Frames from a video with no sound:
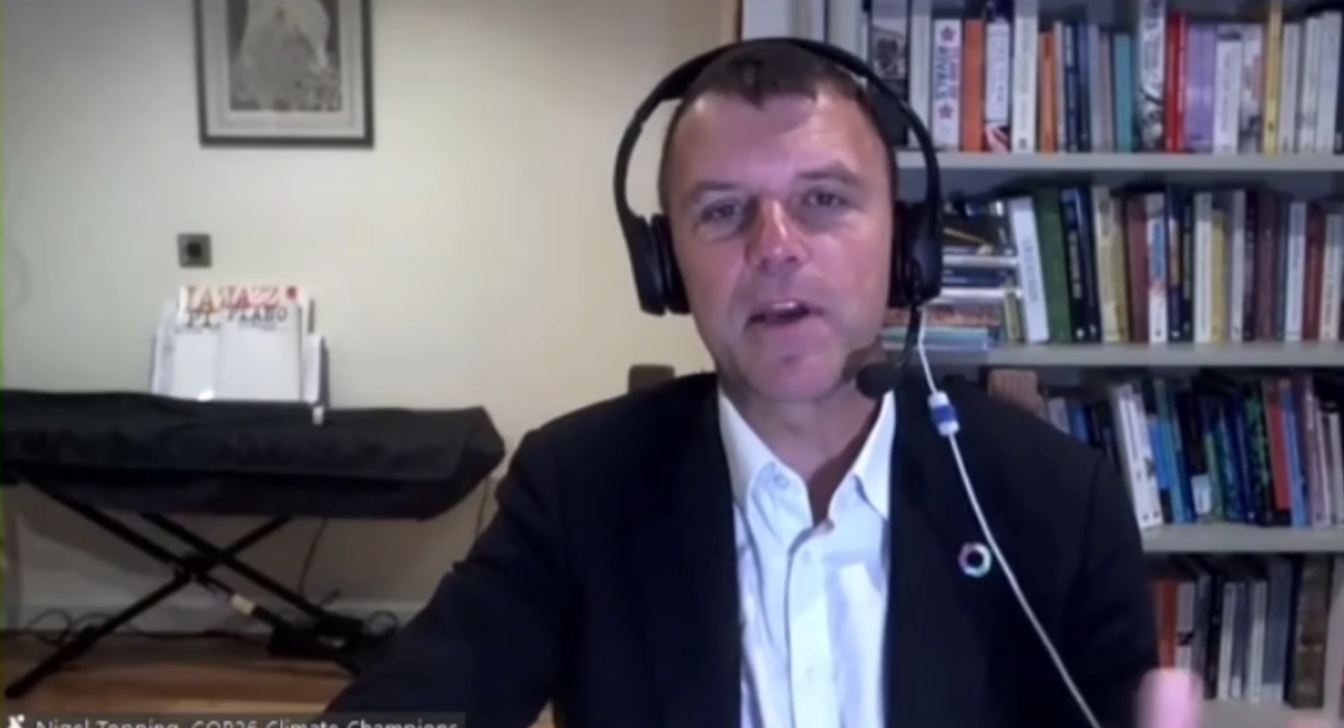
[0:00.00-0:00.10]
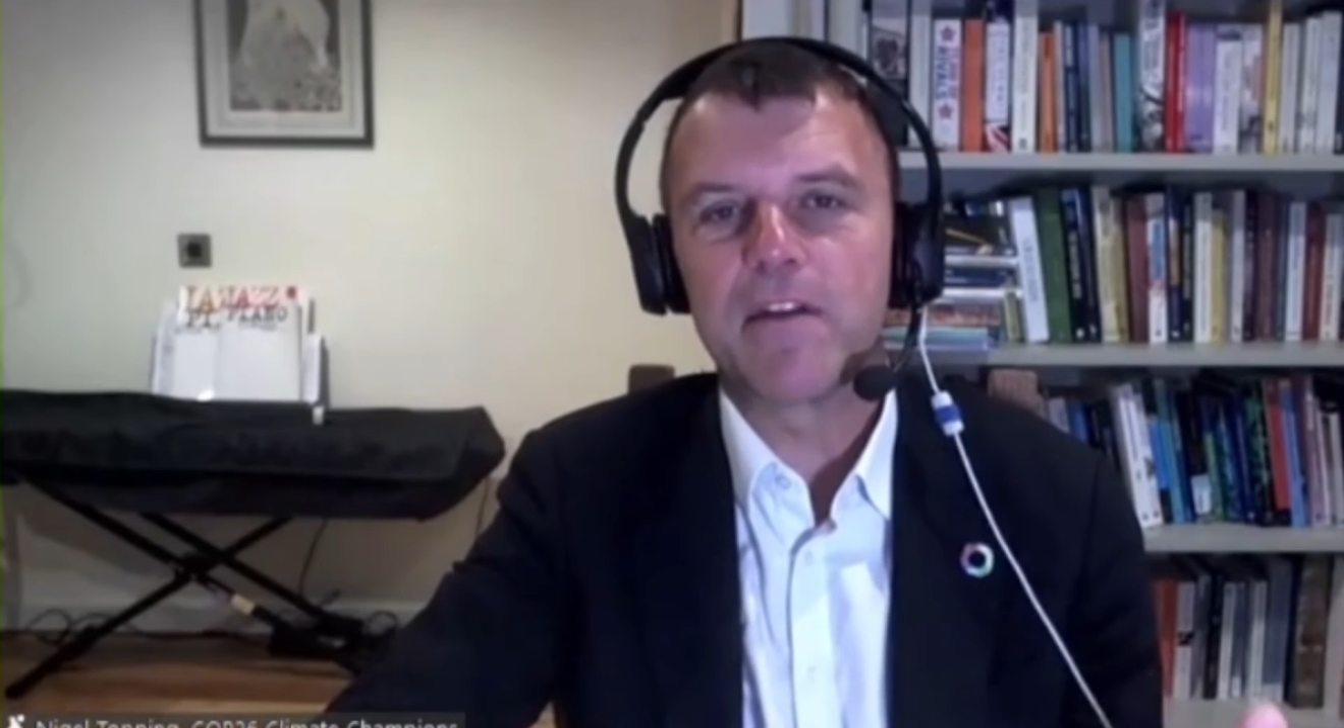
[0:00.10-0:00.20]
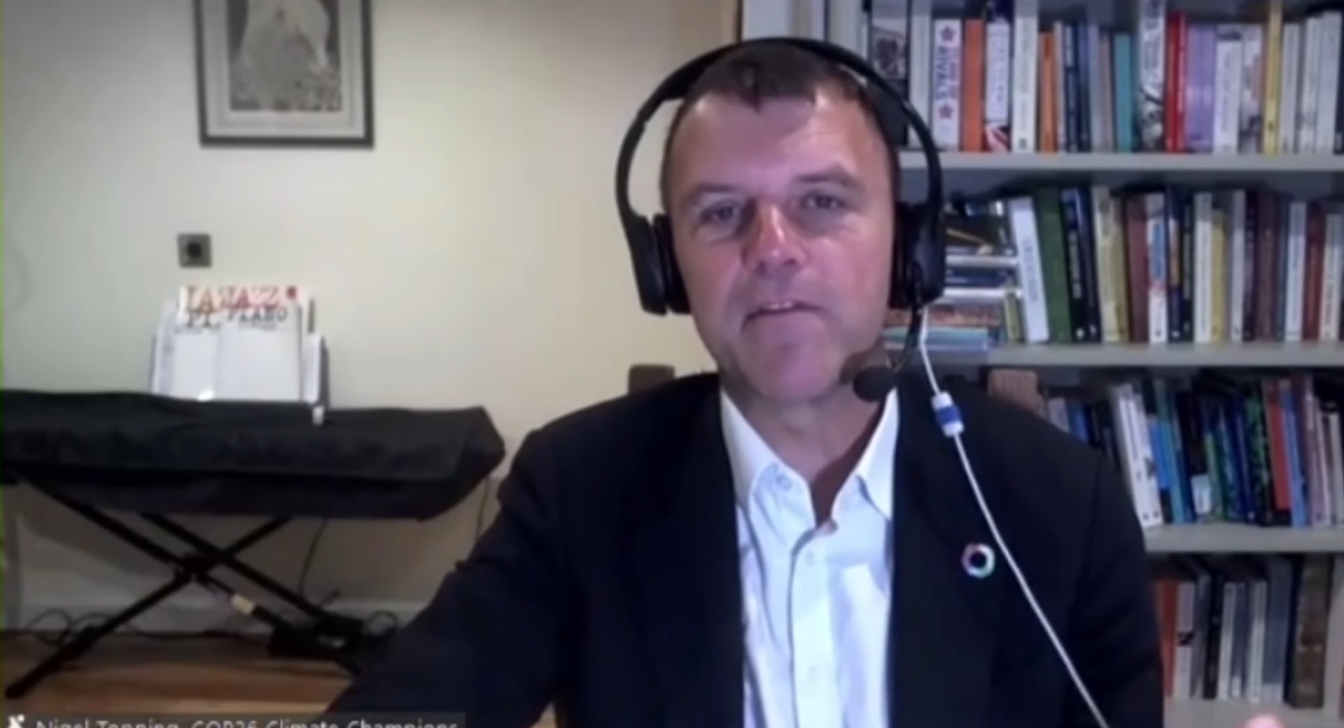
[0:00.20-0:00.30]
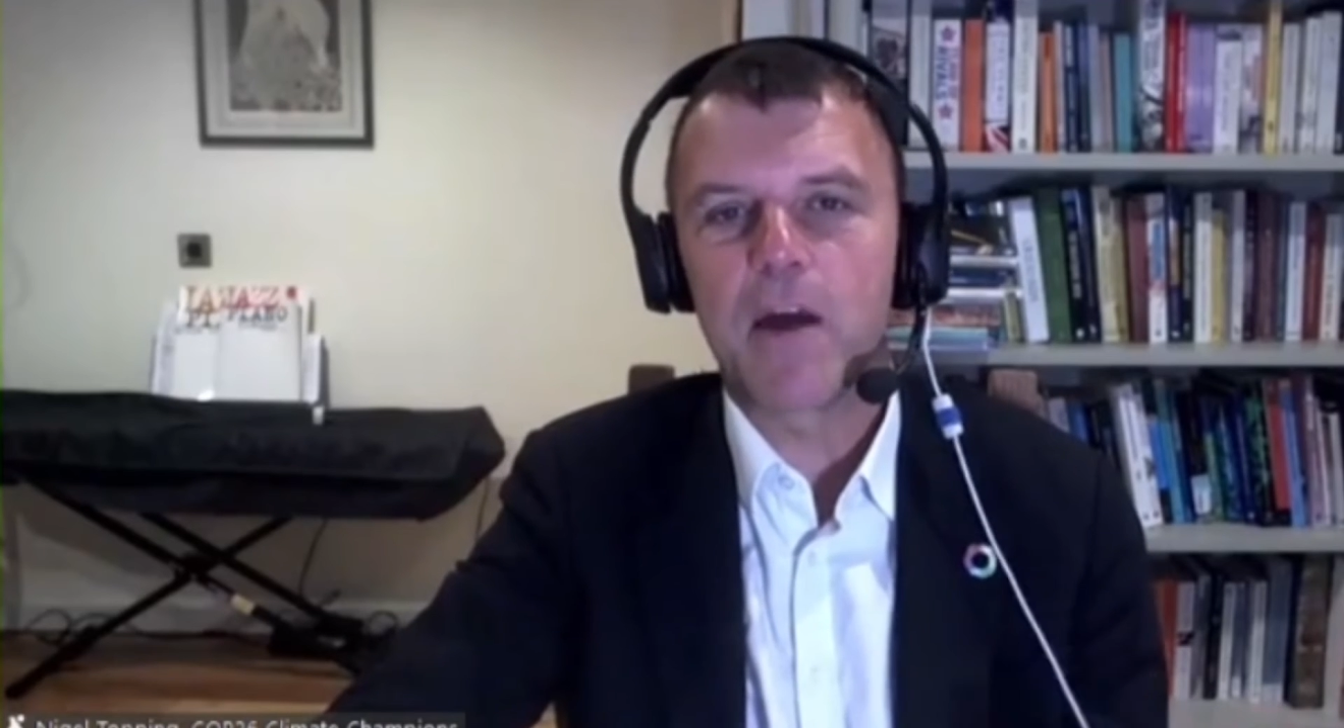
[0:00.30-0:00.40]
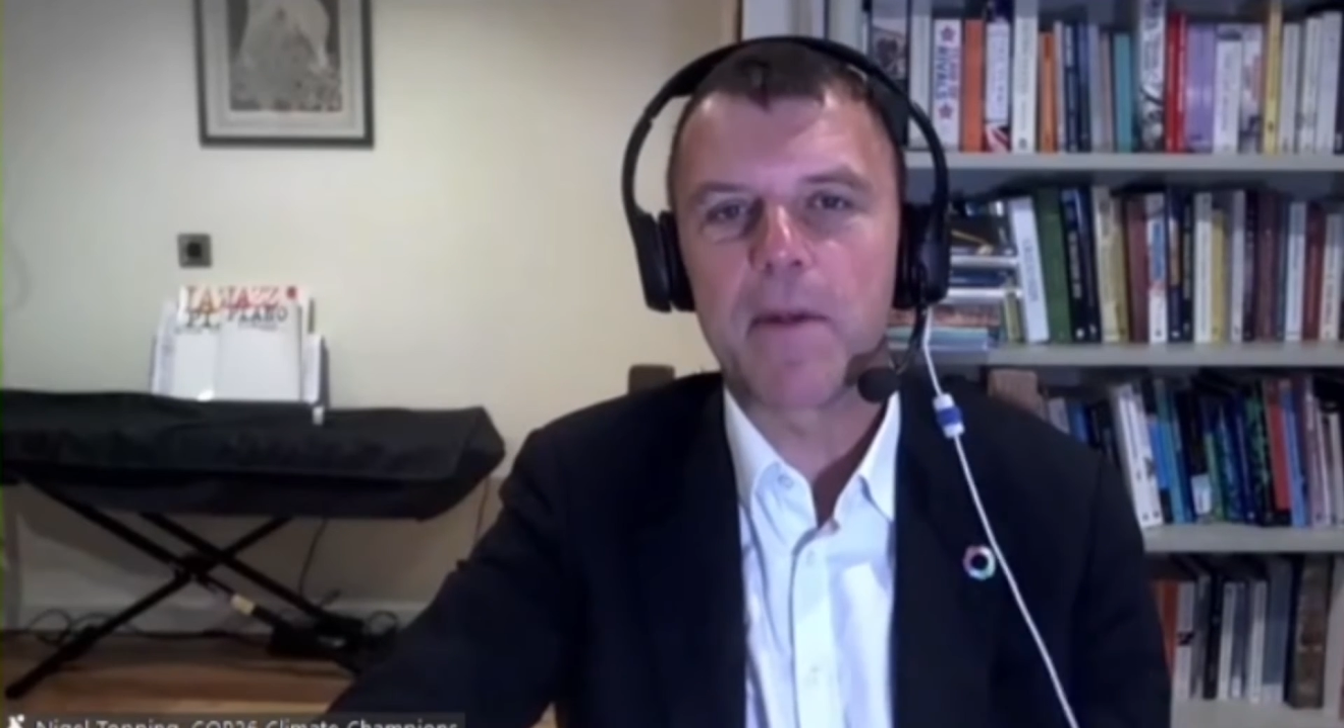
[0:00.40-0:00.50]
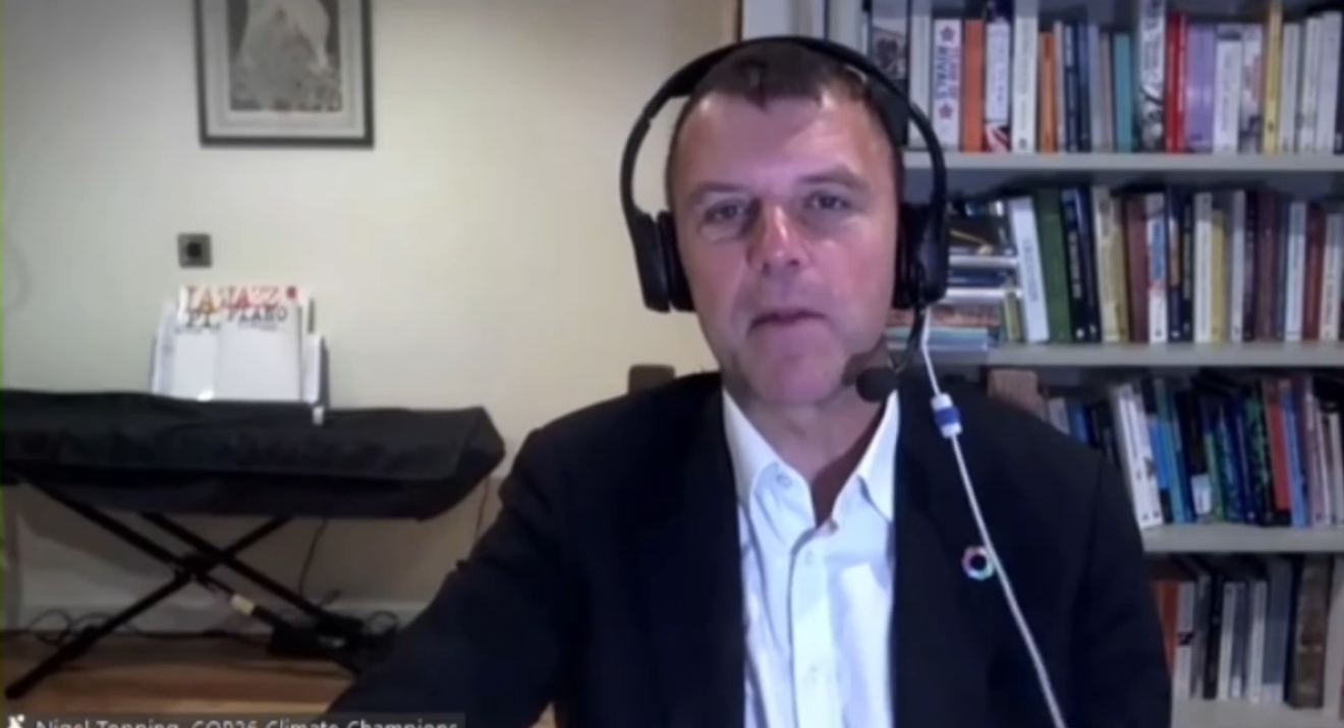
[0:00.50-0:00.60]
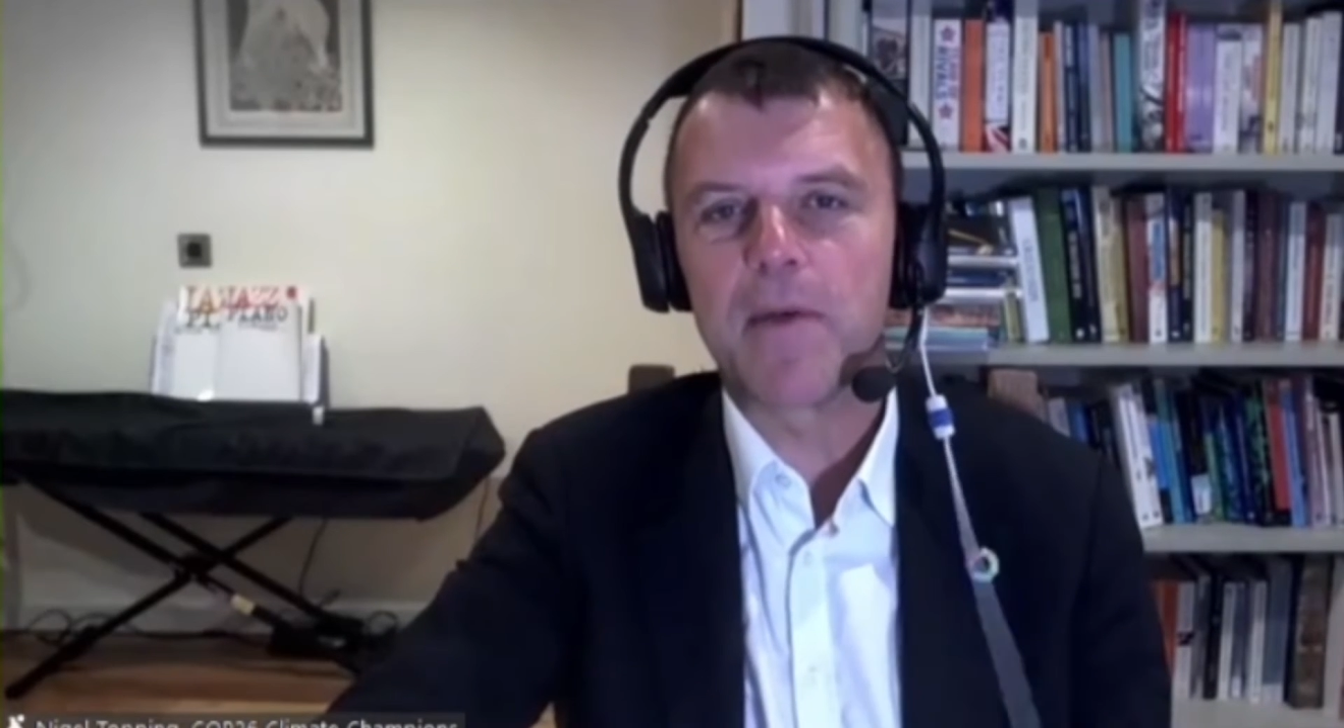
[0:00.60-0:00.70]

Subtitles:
and environmental